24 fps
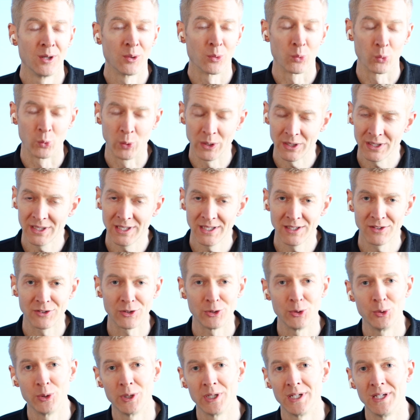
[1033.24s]
really
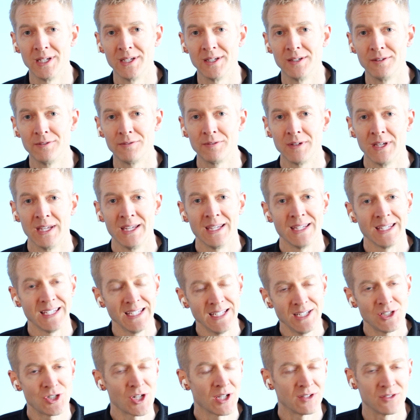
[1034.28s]
intuitive,
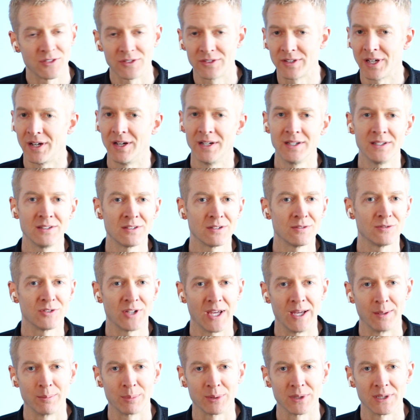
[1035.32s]
each has tons of
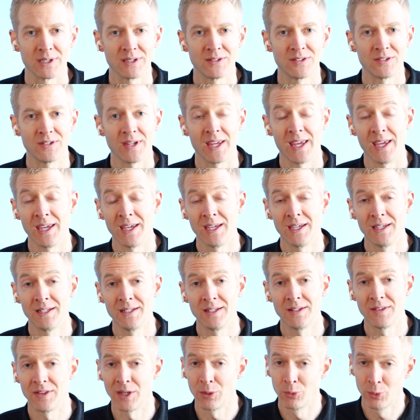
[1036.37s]
templates,
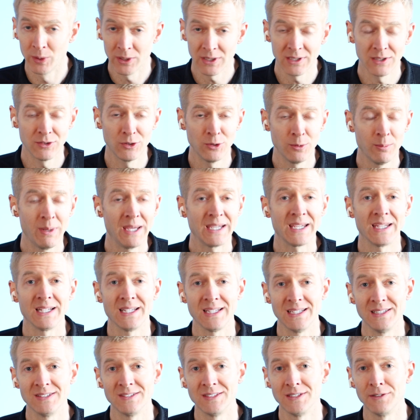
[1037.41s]
and they really do make it
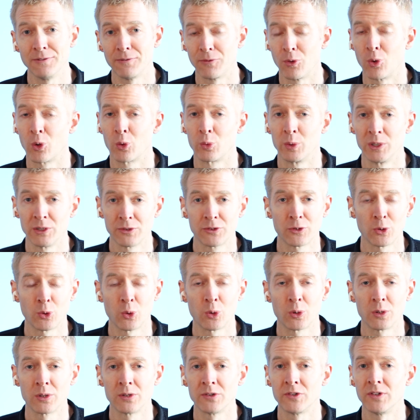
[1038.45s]
easy for
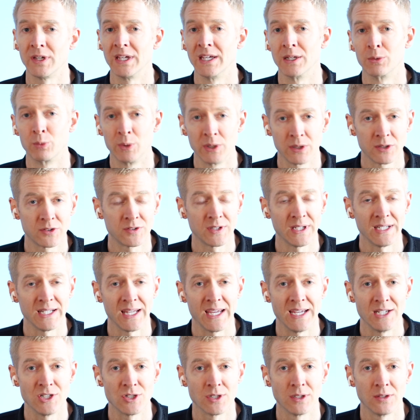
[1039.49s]
realtors and real estate
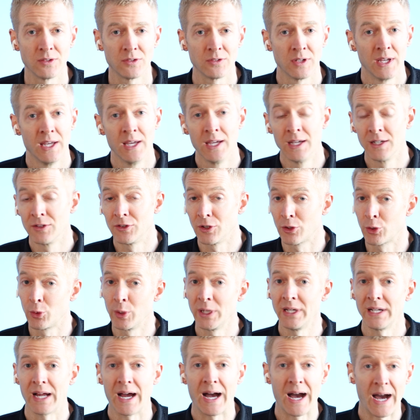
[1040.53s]
agents to
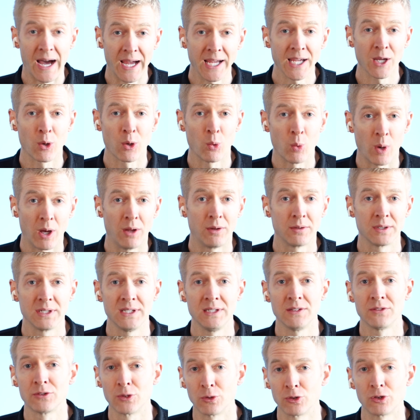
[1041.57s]
create high quality
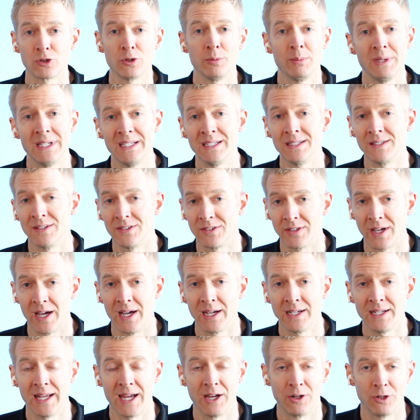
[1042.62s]
social media
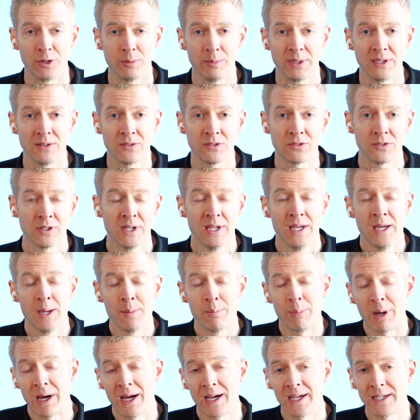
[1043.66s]
design elements
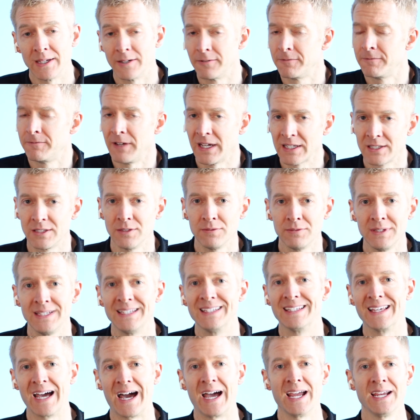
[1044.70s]
by effectively
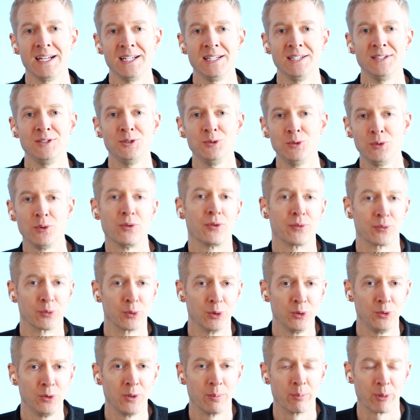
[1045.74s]
guiding you
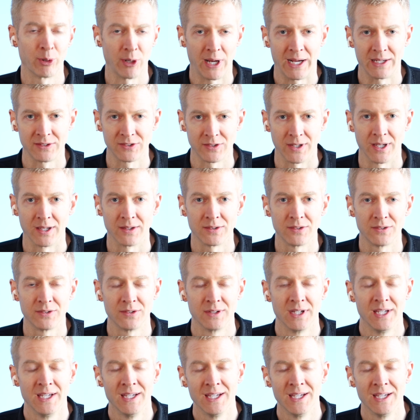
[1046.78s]
through the process.